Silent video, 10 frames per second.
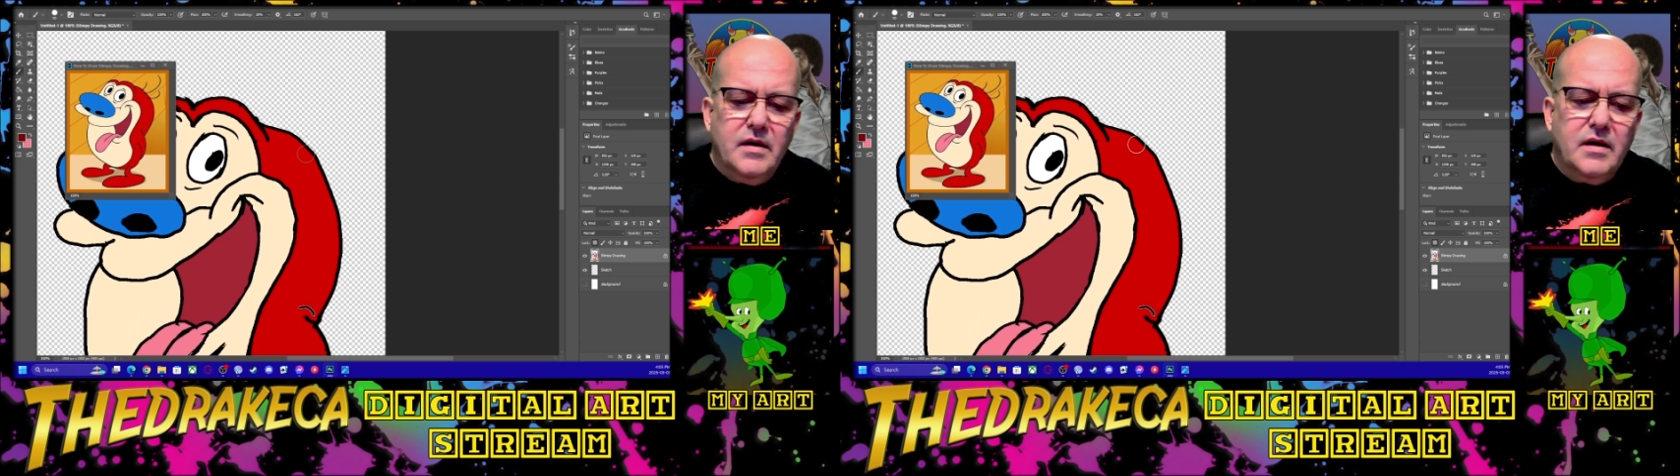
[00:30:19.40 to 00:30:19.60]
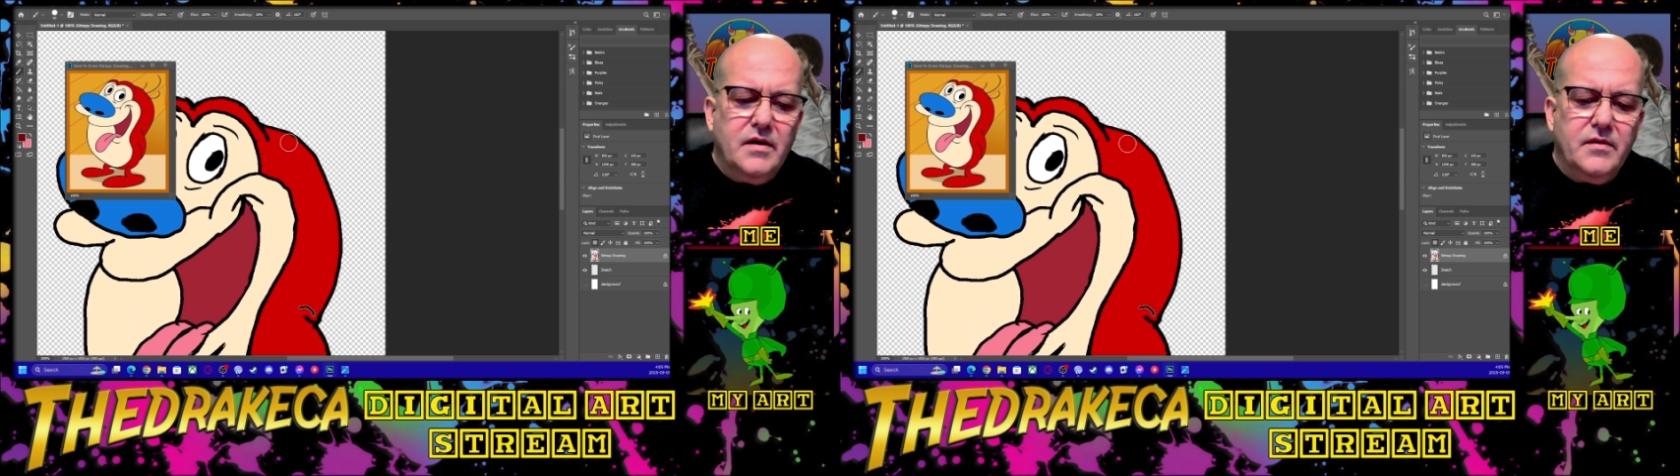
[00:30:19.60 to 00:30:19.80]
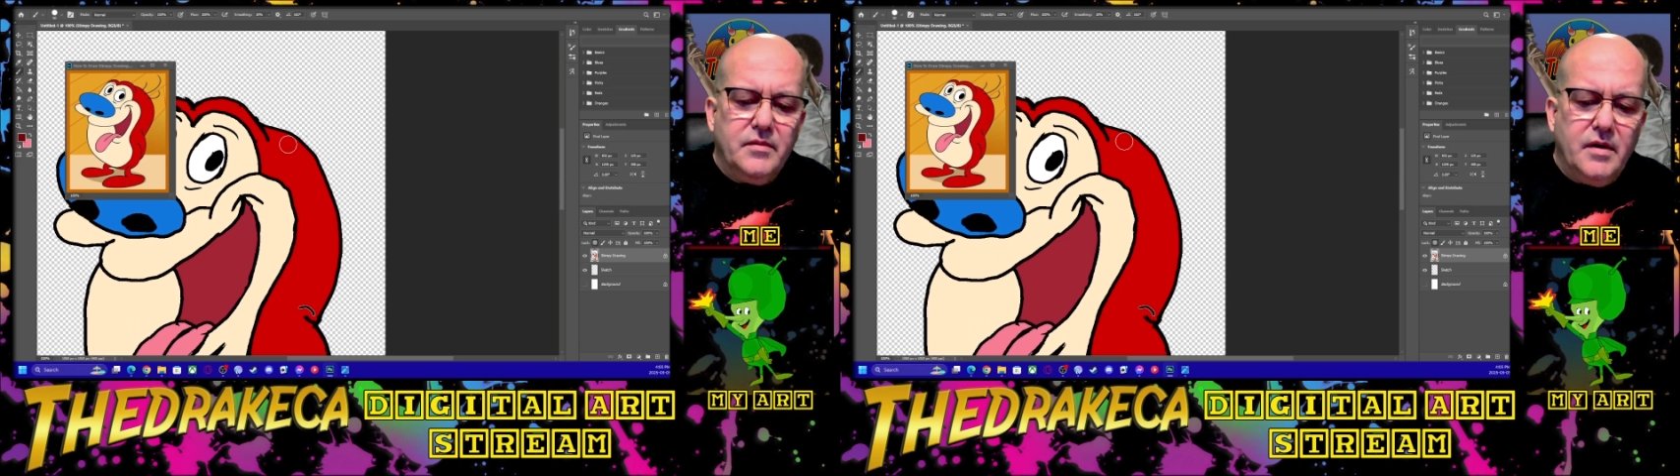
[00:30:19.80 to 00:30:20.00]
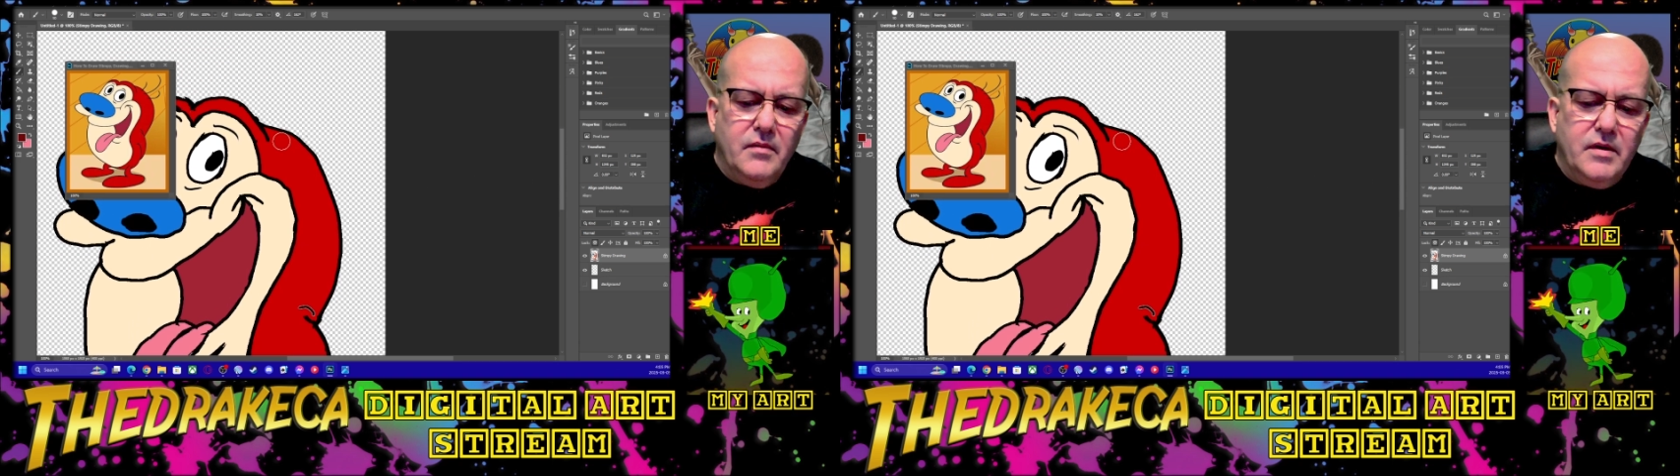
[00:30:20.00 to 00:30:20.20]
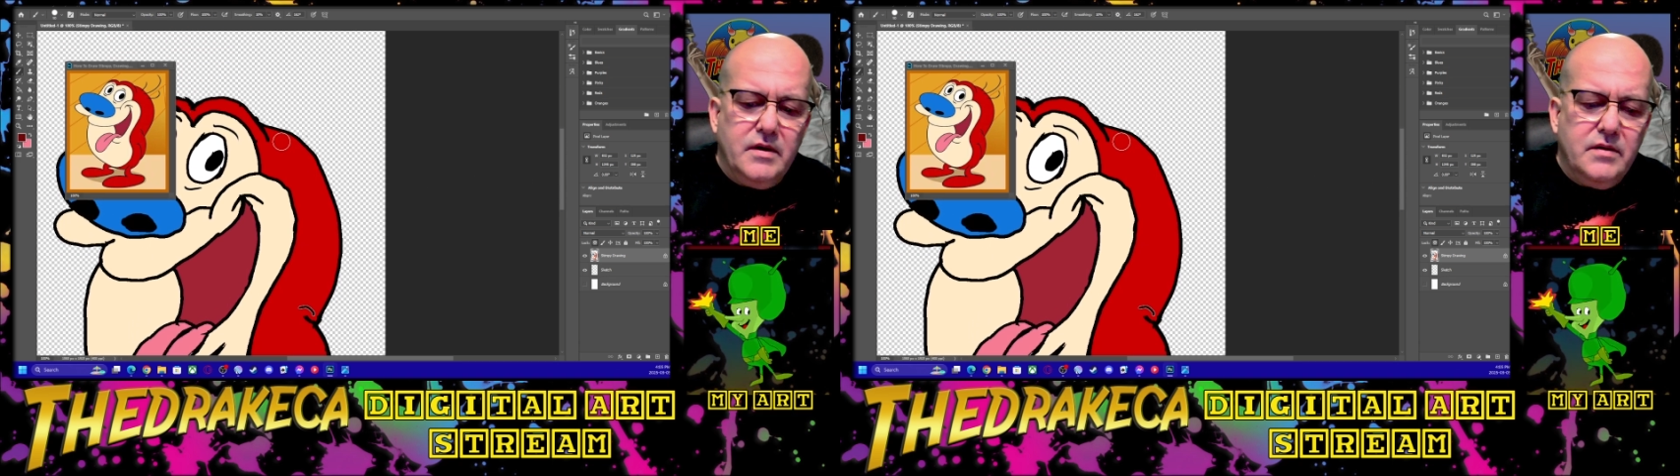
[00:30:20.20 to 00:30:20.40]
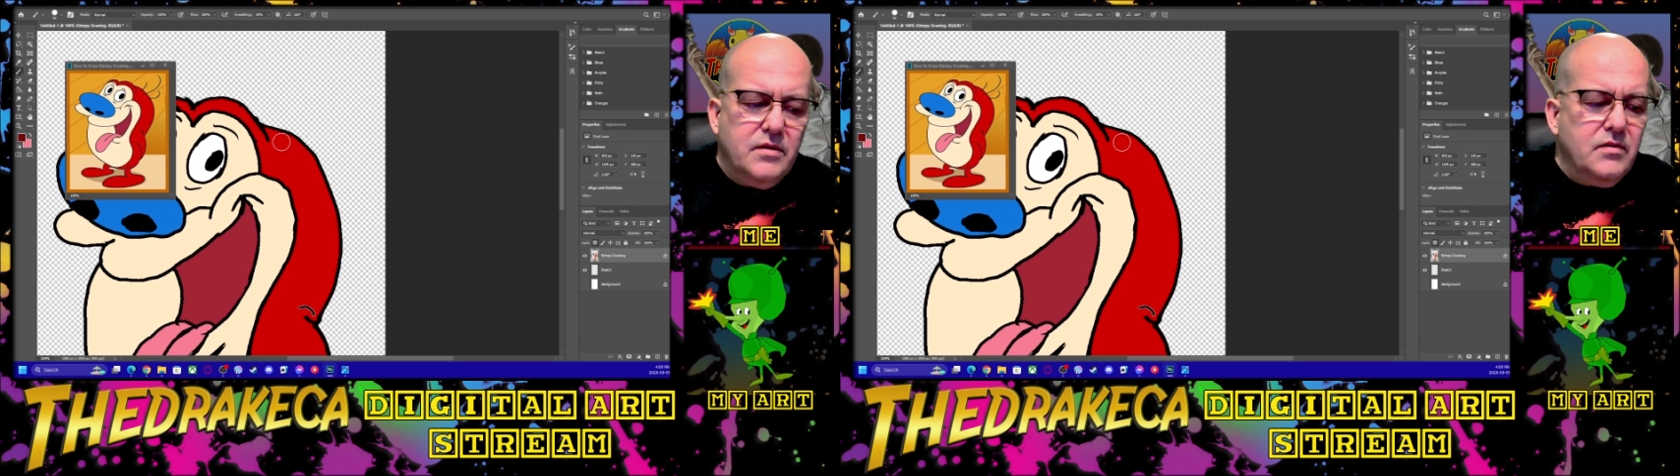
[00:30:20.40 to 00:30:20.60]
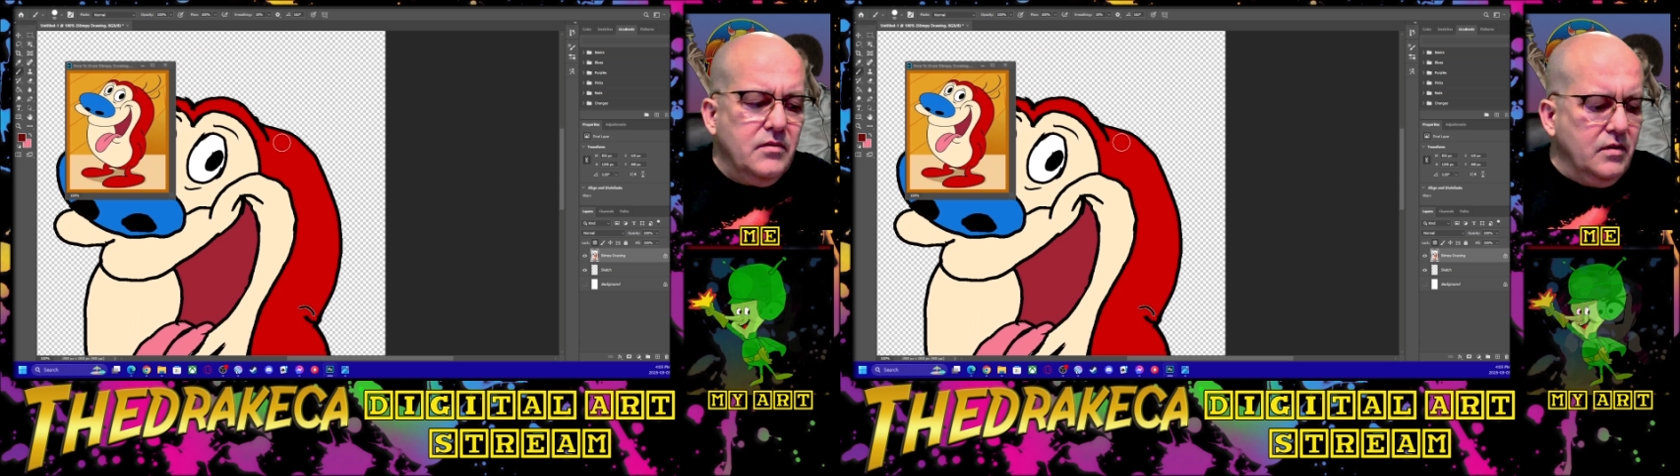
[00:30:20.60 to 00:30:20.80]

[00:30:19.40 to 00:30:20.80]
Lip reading: Because what I want to do,